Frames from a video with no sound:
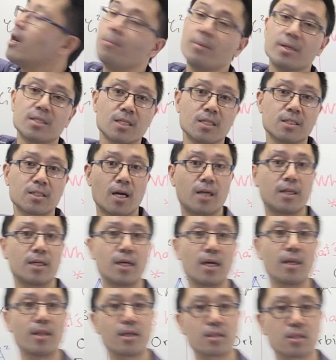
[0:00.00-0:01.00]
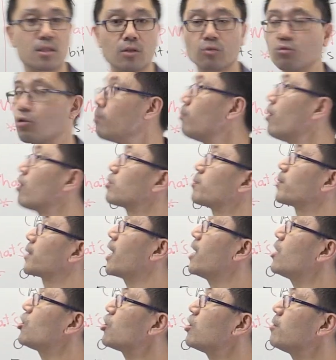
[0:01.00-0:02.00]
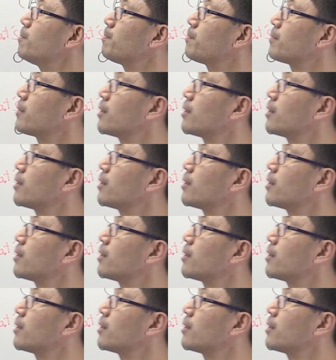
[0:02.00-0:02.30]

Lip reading: elements inside here. That's the group multiplication.